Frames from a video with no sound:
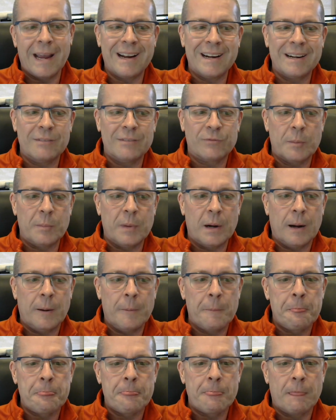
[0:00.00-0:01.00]
from
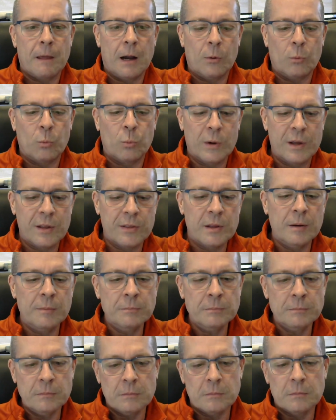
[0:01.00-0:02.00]
a
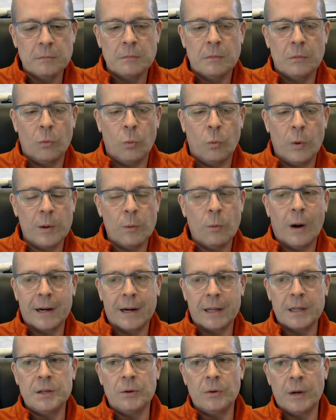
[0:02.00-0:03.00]
rhythm, we
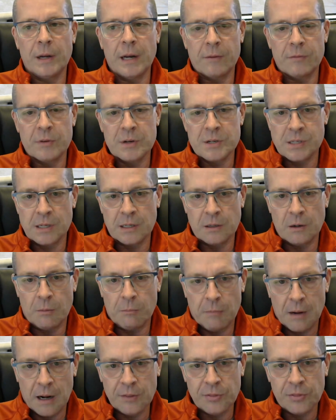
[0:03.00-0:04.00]
want to do it every single
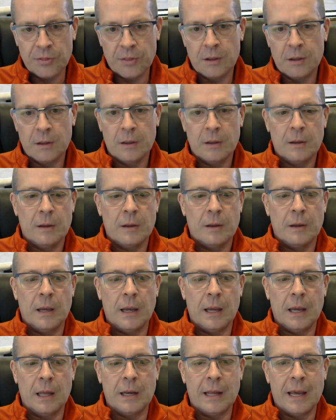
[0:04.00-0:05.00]
month
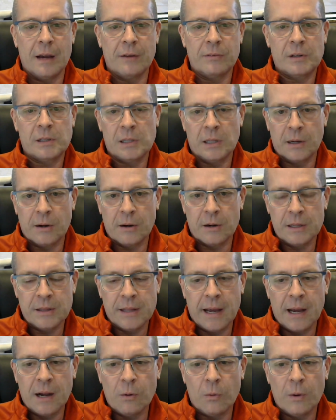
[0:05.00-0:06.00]
and have clarity
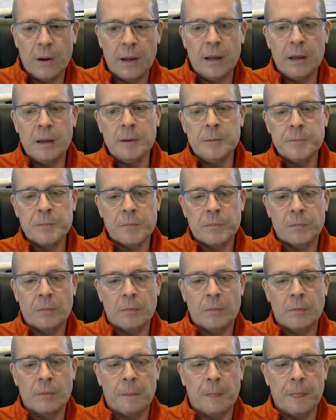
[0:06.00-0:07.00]
that way.
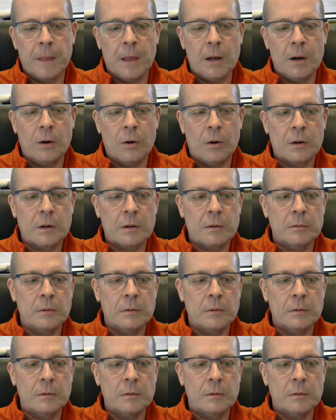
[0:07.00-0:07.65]
You know,